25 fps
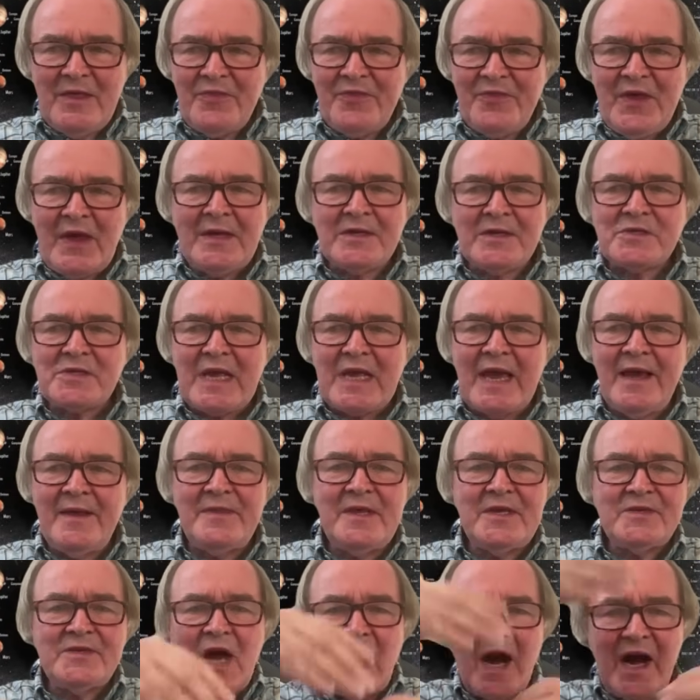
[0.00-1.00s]
things in
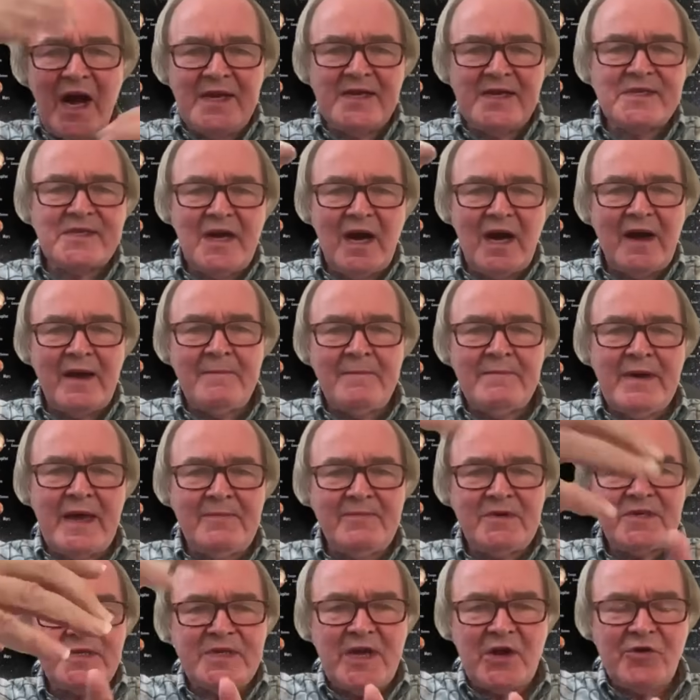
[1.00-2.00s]
this higher time may
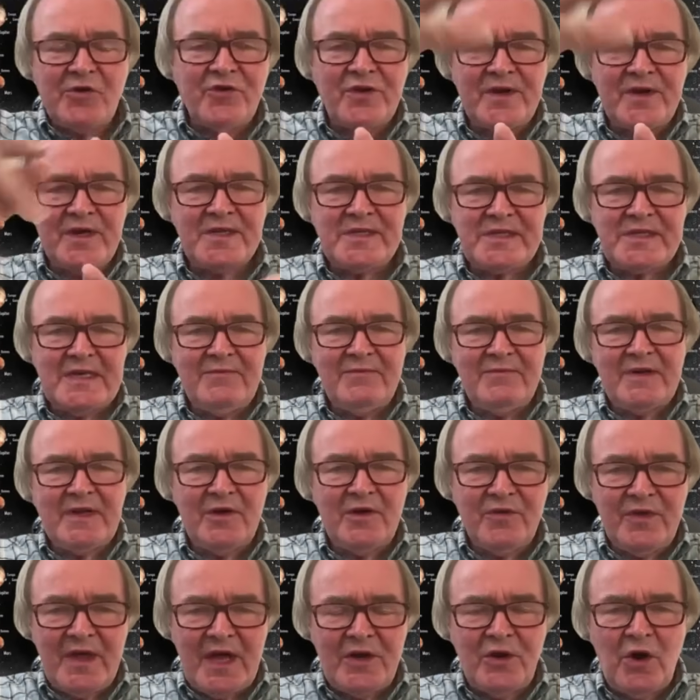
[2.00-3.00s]
be synchronous, even
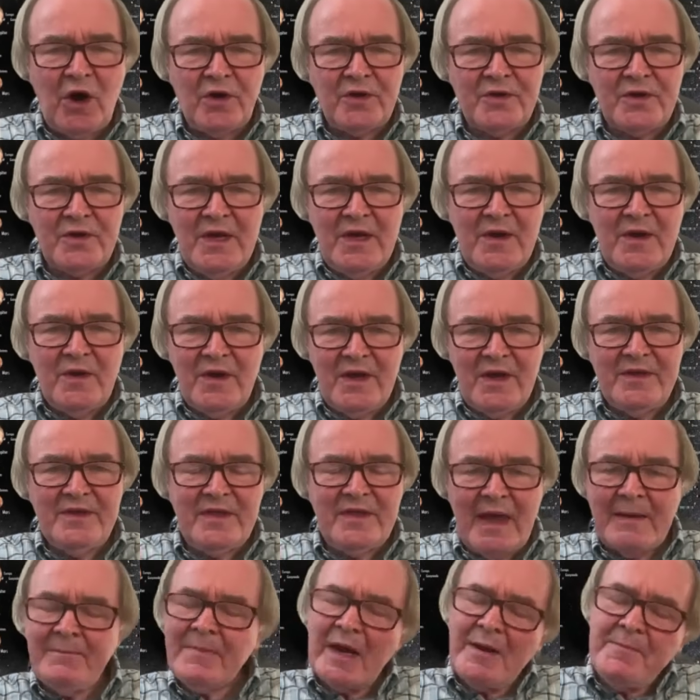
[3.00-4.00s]
though they're not,
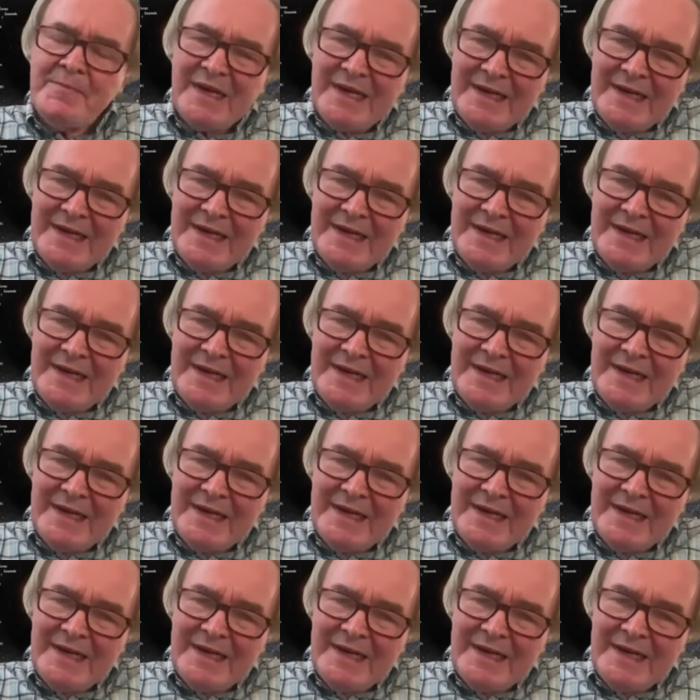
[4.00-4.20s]
they may be